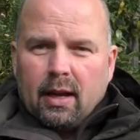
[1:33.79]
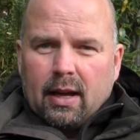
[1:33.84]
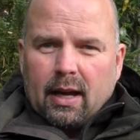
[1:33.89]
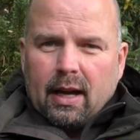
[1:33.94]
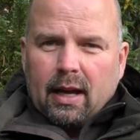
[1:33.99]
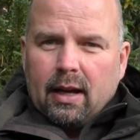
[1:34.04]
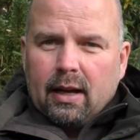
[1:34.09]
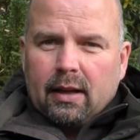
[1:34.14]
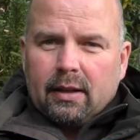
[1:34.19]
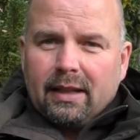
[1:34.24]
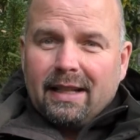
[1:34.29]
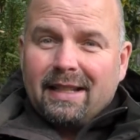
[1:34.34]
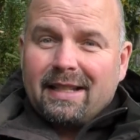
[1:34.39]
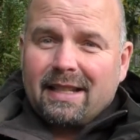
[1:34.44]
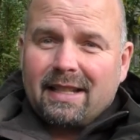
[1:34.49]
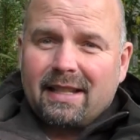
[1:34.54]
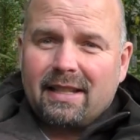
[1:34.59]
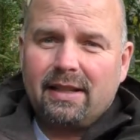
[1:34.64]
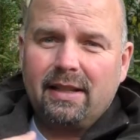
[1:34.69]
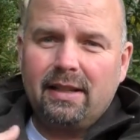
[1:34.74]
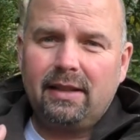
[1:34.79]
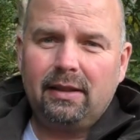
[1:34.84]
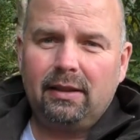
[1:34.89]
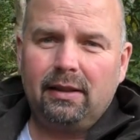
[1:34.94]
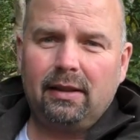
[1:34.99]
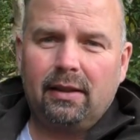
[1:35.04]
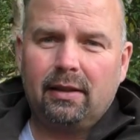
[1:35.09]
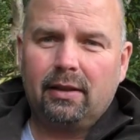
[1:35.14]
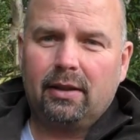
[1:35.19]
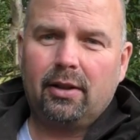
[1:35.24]
And it's
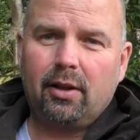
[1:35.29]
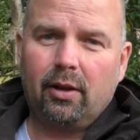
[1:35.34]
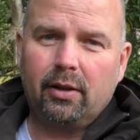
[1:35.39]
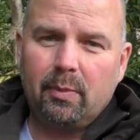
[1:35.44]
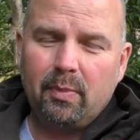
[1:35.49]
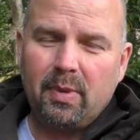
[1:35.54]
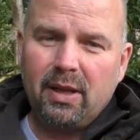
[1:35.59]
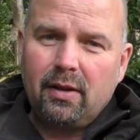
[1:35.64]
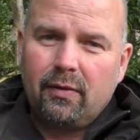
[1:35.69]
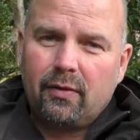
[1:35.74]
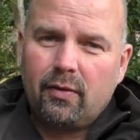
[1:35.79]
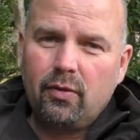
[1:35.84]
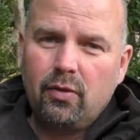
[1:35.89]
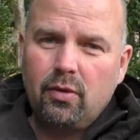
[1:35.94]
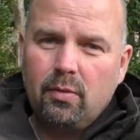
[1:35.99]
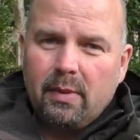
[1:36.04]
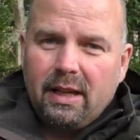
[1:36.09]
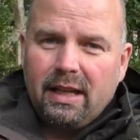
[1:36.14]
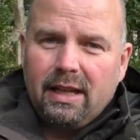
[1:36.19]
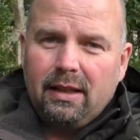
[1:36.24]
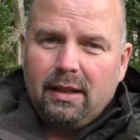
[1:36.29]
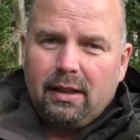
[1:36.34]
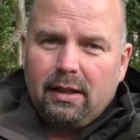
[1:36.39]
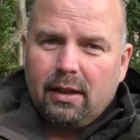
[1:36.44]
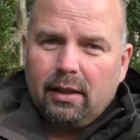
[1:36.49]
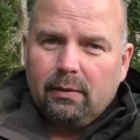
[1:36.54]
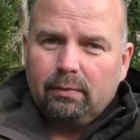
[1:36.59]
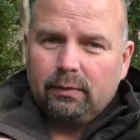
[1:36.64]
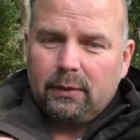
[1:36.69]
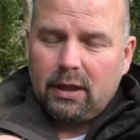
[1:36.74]
still got a bit of room in
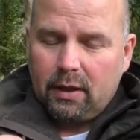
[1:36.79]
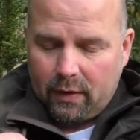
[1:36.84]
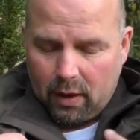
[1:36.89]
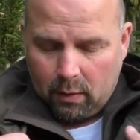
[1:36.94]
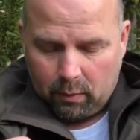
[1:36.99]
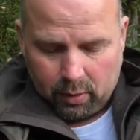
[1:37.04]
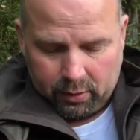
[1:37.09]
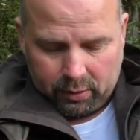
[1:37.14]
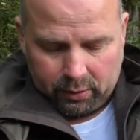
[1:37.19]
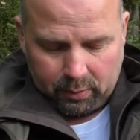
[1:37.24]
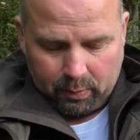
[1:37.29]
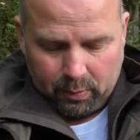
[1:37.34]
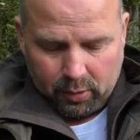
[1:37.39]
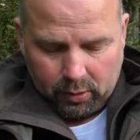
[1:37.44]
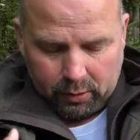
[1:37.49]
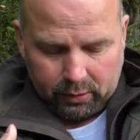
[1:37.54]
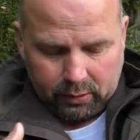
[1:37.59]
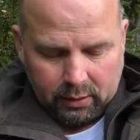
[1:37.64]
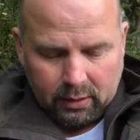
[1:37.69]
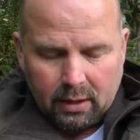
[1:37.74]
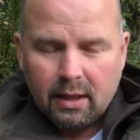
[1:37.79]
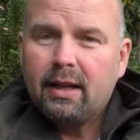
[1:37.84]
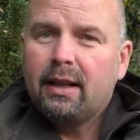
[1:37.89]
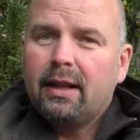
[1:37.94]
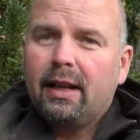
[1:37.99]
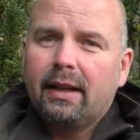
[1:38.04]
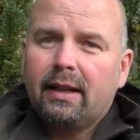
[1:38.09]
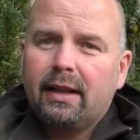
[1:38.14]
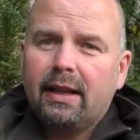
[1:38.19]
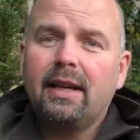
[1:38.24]
here if I wanted to put
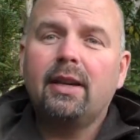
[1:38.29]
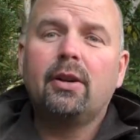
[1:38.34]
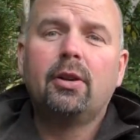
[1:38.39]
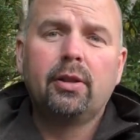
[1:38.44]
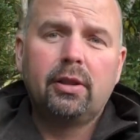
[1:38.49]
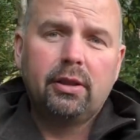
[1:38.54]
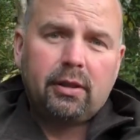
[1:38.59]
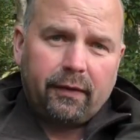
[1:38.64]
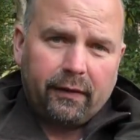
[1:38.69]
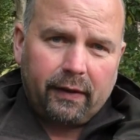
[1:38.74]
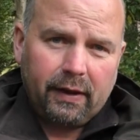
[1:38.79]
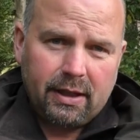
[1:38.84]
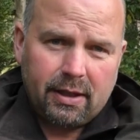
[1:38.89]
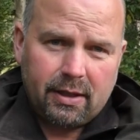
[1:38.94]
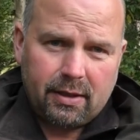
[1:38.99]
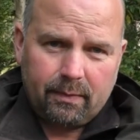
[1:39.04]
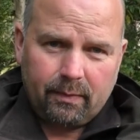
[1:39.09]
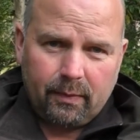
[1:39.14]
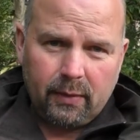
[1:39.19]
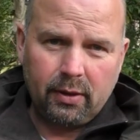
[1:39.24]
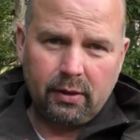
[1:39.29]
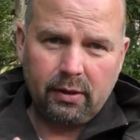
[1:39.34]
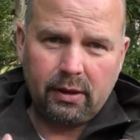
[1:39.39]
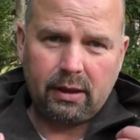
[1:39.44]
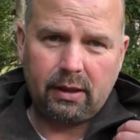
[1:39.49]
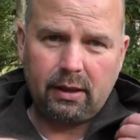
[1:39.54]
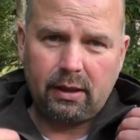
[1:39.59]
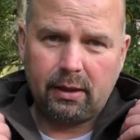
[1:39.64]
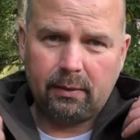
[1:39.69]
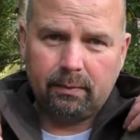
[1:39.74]
like a hooded fleece under
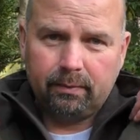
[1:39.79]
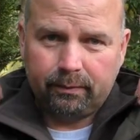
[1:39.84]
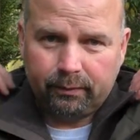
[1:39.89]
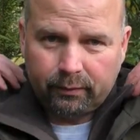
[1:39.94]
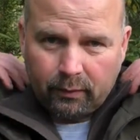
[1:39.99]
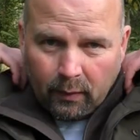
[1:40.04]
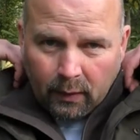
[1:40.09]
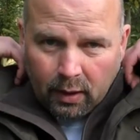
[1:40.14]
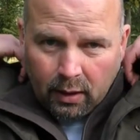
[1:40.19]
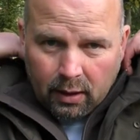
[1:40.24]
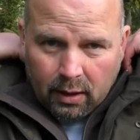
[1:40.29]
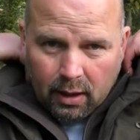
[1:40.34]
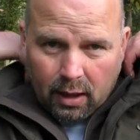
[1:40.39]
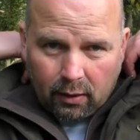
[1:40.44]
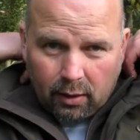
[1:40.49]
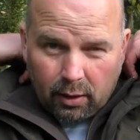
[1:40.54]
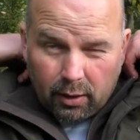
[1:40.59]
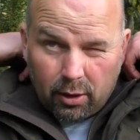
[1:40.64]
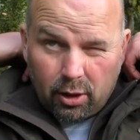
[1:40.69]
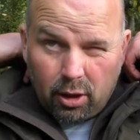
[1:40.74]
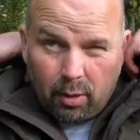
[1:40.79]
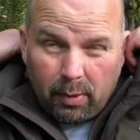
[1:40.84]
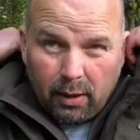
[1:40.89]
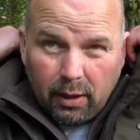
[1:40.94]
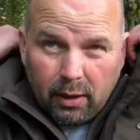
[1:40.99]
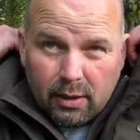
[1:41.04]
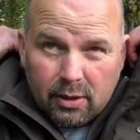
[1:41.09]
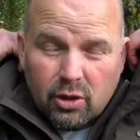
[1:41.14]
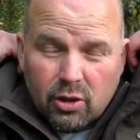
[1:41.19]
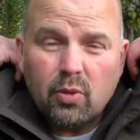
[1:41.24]
here. I've got a couple
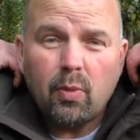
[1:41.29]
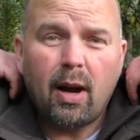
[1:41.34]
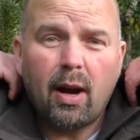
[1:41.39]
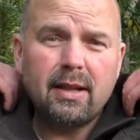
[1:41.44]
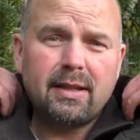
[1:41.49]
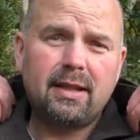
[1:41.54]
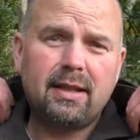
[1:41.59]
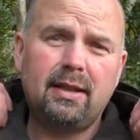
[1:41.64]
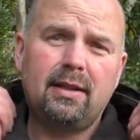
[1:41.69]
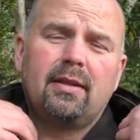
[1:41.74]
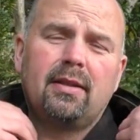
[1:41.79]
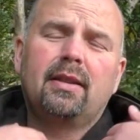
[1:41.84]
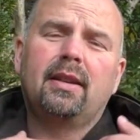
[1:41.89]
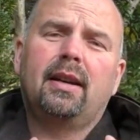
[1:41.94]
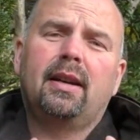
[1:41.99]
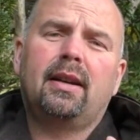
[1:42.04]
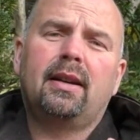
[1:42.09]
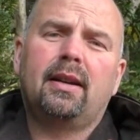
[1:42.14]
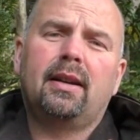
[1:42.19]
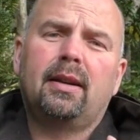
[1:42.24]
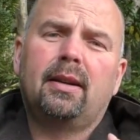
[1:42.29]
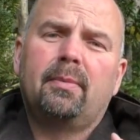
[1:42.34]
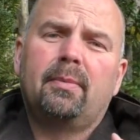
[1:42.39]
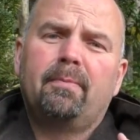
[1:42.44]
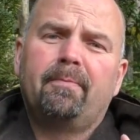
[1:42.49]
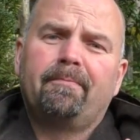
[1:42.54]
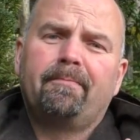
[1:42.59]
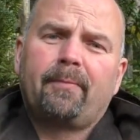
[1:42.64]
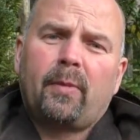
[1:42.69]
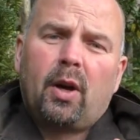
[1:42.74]
of Swazi
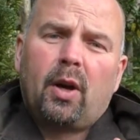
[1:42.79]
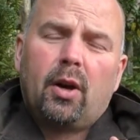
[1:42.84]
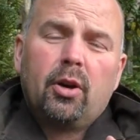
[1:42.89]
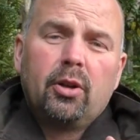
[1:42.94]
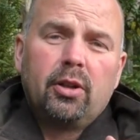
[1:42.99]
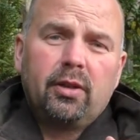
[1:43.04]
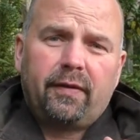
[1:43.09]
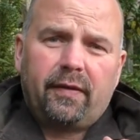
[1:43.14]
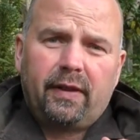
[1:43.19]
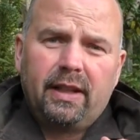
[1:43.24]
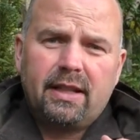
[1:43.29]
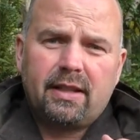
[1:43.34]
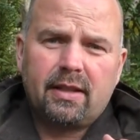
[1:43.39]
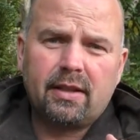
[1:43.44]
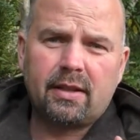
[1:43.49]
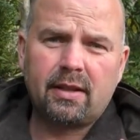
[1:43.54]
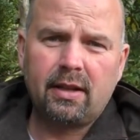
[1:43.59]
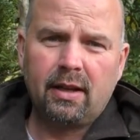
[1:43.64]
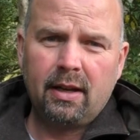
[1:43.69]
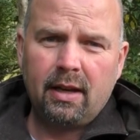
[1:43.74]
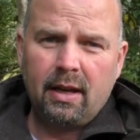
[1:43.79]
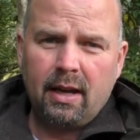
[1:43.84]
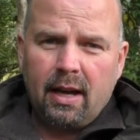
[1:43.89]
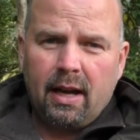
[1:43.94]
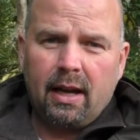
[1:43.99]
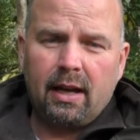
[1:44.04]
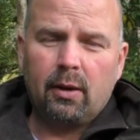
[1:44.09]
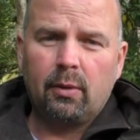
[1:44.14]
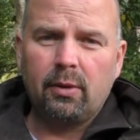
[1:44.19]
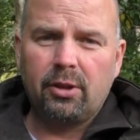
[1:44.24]
um, hooded fleeces,
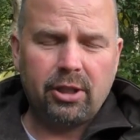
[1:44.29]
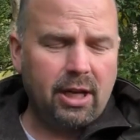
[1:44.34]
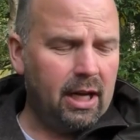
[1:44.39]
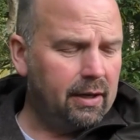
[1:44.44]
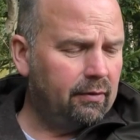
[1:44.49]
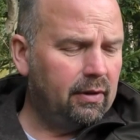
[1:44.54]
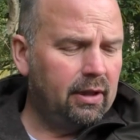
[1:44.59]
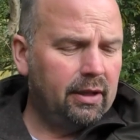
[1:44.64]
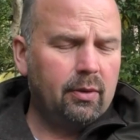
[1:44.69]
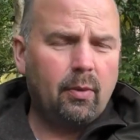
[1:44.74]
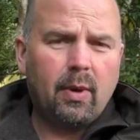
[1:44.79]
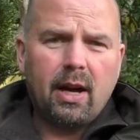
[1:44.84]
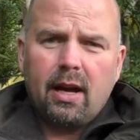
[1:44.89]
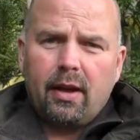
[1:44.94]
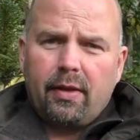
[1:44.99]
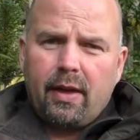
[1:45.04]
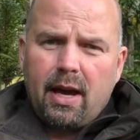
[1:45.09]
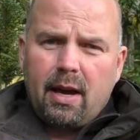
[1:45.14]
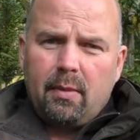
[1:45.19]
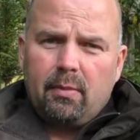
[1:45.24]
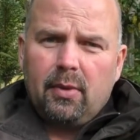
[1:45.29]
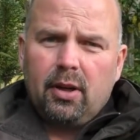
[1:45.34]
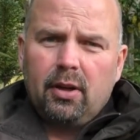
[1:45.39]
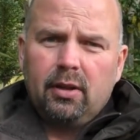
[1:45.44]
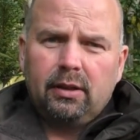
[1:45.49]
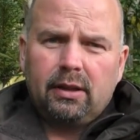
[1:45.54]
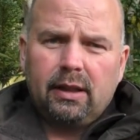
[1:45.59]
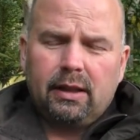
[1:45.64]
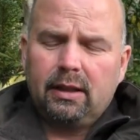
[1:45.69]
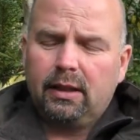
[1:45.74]
and I would generally wear them
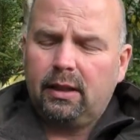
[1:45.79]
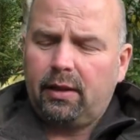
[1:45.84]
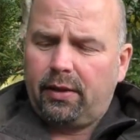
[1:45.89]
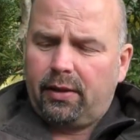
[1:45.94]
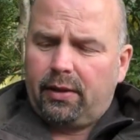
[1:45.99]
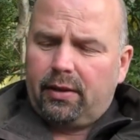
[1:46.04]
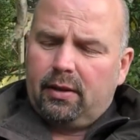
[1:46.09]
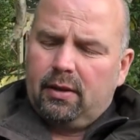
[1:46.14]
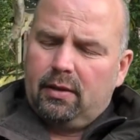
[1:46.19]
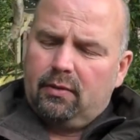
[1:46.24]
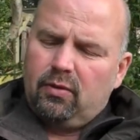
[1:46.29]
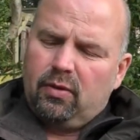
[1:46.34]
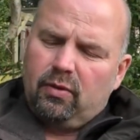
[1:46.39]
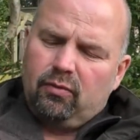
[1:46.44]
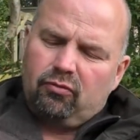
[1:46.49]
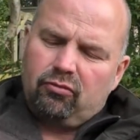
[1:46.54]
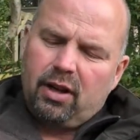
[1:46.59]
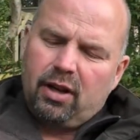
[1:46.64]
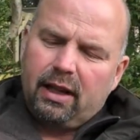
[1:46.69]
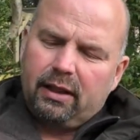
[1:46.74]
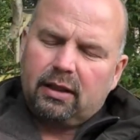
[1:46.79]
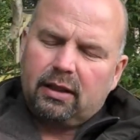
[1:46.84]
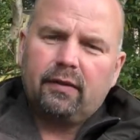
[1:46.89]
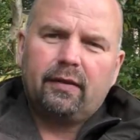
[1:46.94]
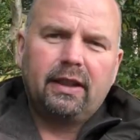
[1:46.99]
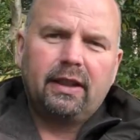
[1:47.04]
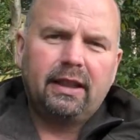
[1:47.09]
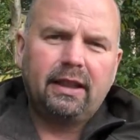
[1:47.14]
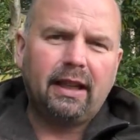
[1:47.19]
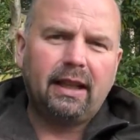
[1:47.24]
underneath
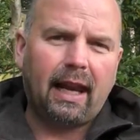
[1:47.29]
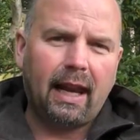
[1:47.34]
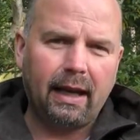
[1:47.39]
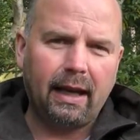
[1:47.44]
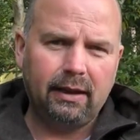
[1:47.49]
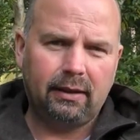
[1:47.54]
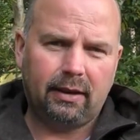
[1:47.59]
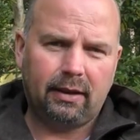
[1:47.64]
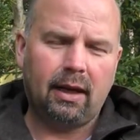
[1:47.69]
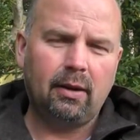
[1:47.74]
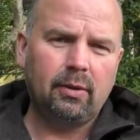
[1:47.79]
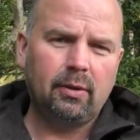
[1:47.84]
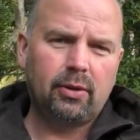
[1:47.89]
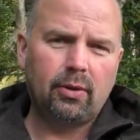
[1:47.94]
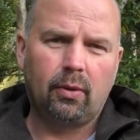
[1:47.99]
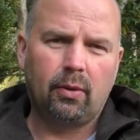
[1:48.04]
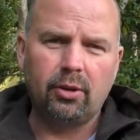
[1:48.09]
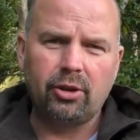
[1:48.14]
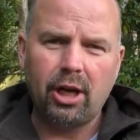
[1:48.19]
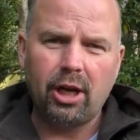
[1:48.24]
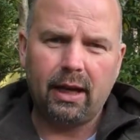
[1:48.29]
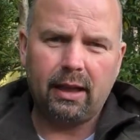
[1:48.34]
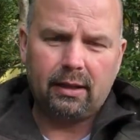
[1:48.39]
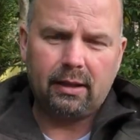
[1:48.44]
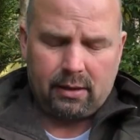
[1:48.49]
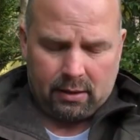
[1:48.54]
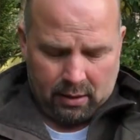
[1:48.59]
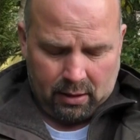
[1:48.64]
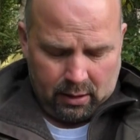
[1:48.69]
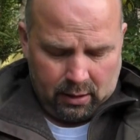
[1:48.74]
relatively light outdoor
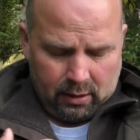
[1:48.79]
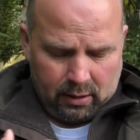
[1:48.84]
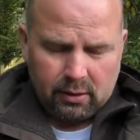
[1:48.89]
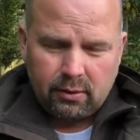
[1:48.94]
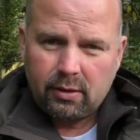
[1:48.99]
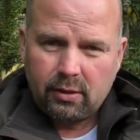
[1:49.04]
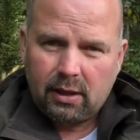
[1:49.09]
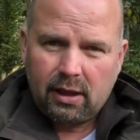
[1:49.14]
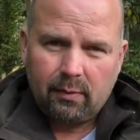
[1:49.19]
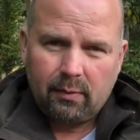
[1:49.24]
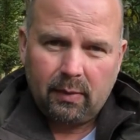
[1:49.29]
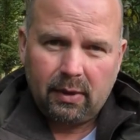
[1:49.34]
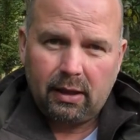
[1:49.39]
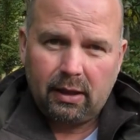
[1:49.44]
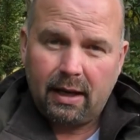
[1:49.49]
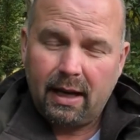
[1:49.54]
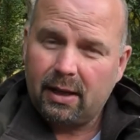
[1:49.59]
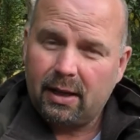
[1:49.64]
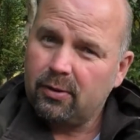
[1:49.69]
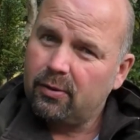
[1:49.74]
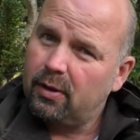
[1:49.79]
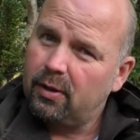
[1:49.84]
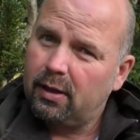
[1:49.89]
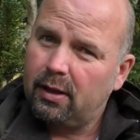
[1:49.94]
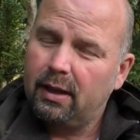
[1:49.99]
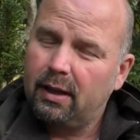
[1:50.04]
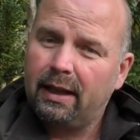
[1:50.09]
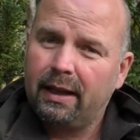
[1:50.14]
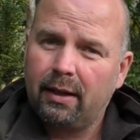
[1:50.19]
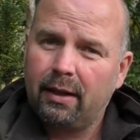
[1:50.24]
jackets, just to give me an extra
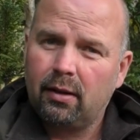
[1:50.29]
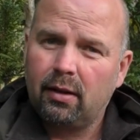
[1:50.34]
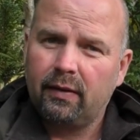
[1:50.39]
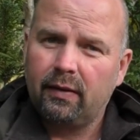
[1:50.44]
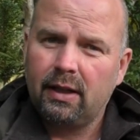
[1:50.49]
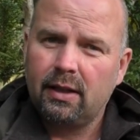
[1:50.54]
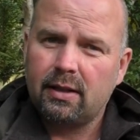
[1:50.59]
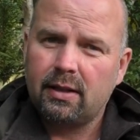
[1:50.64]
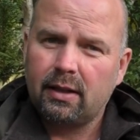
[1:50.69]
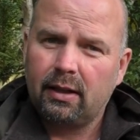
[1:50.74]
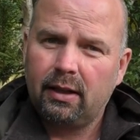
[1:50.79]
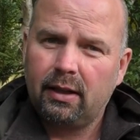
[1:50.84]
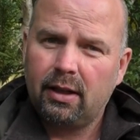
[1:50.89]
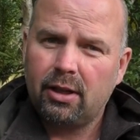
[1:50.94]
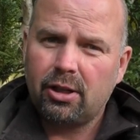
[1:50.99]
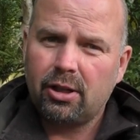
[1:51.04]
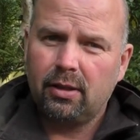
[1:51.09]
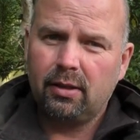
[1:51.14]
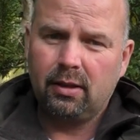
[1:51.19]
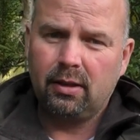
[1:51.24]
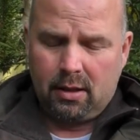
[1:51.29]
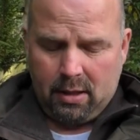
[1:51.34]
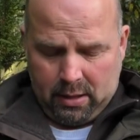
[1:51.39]
layer of insulation.